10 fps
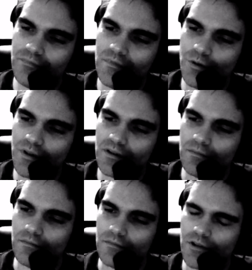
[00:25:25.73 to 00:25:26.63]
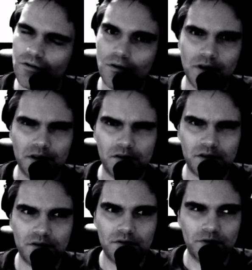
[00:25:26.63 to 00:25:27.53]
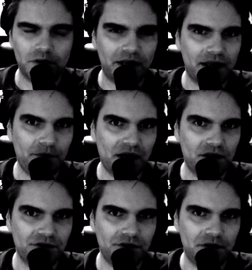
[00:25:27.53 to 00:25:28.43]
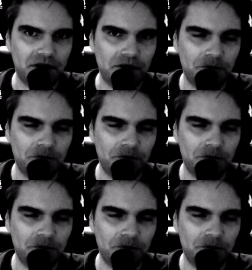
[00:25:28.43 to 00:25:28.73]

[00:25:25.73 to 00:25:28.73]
doing some tutorials for like Game Maker Studio